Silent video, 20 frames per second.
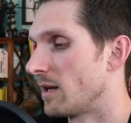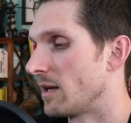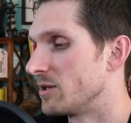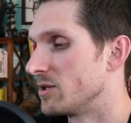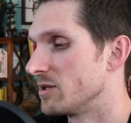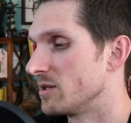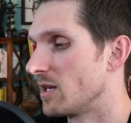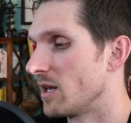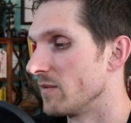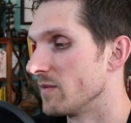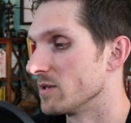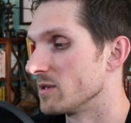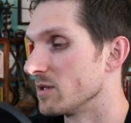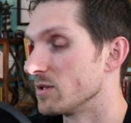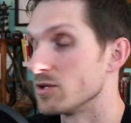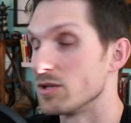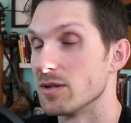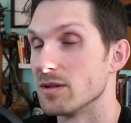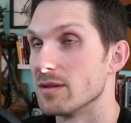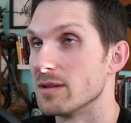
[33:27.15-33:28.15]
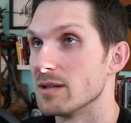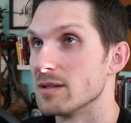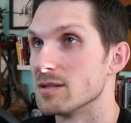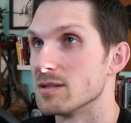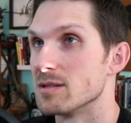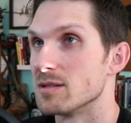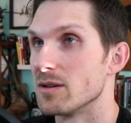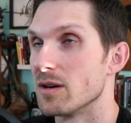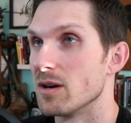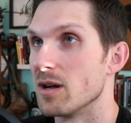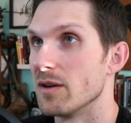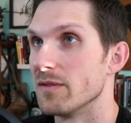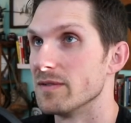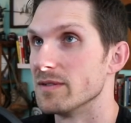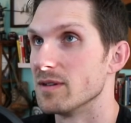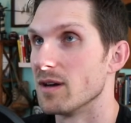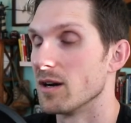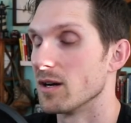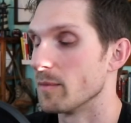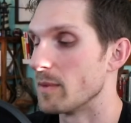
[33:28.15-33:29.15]
just gave us such good things to start off
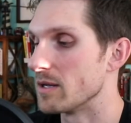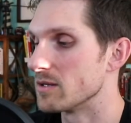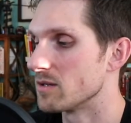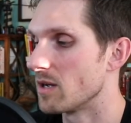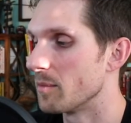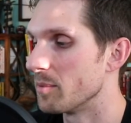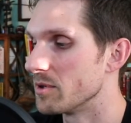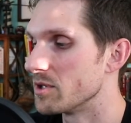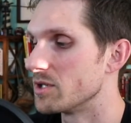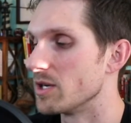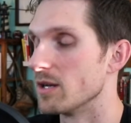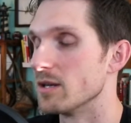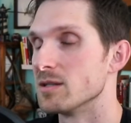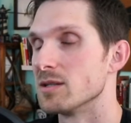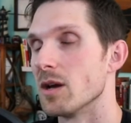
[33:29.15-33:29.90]
and talk about. So I appreciate it.